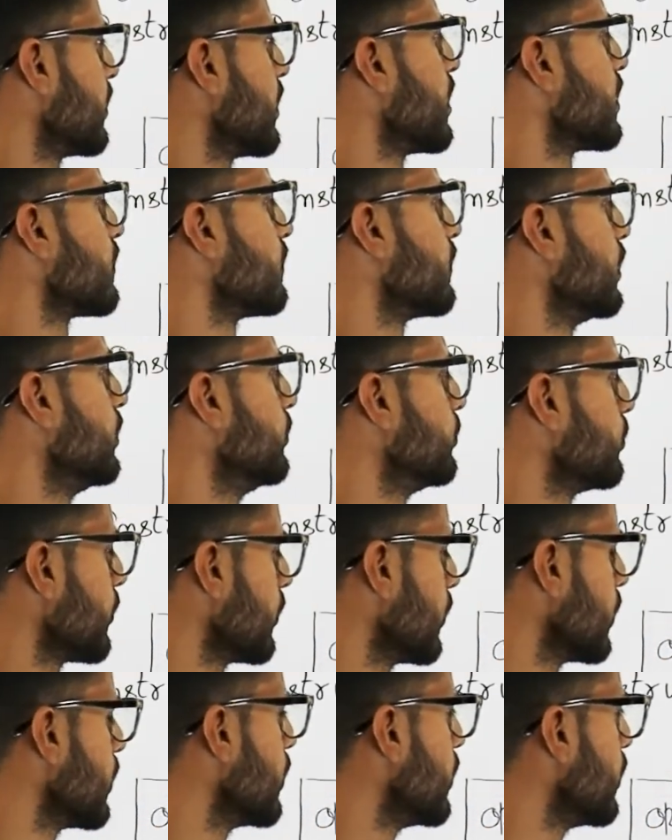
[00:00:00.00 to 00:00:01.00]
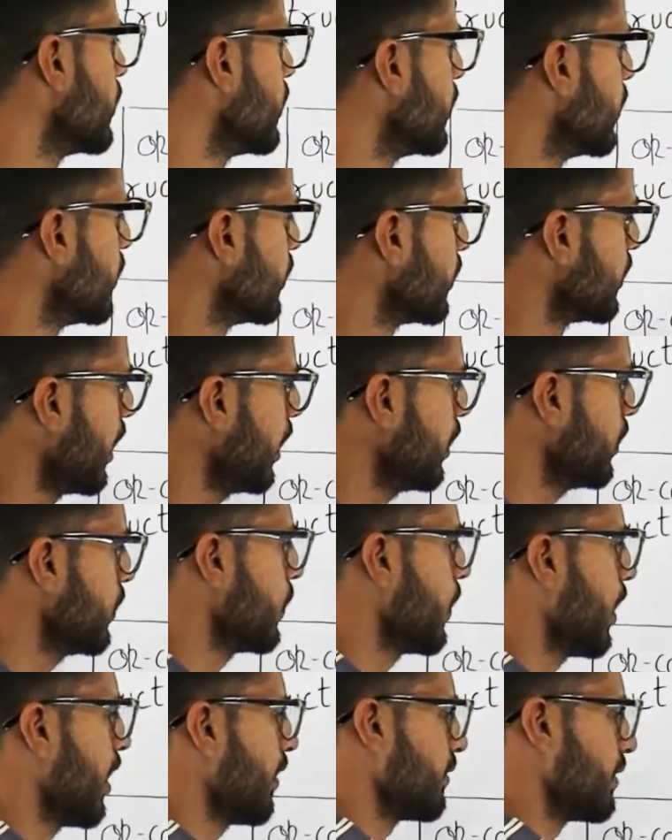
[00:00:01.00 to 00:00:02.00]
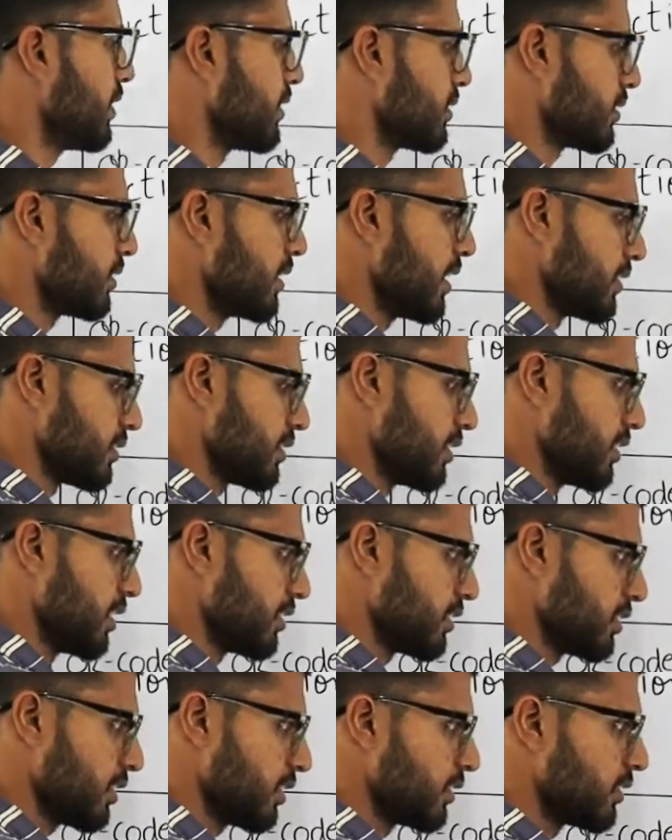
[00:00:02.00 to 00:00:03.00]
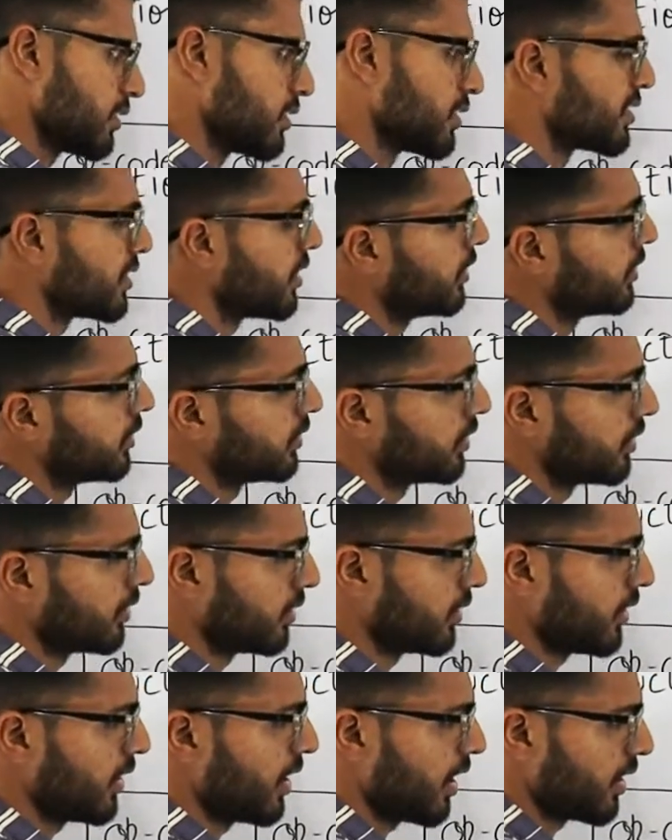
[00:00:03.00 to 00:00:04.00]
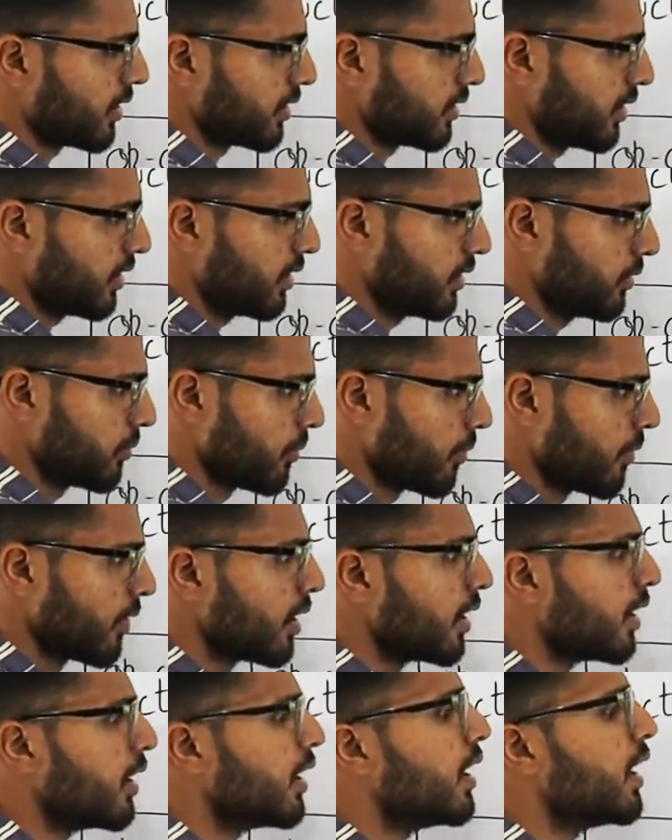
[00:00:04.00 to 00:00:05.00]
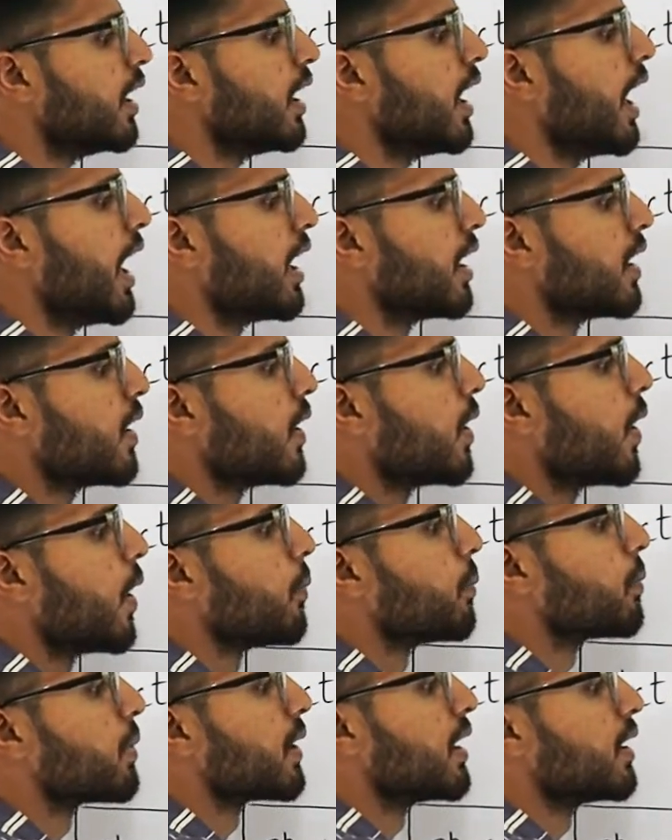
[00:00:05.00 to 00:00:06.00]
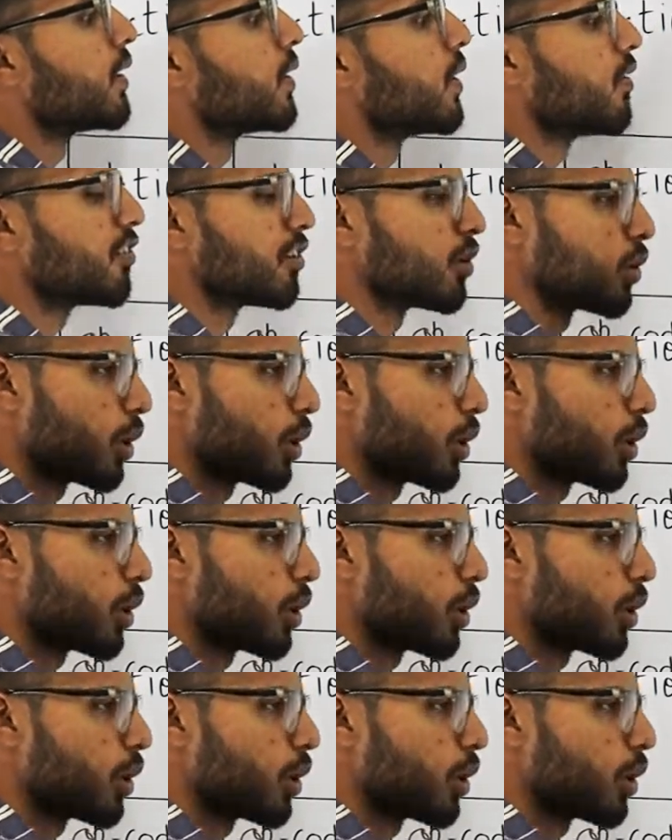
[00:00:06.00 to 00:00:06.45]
and Ry. Then you have this destination register, say RZ, and an operand of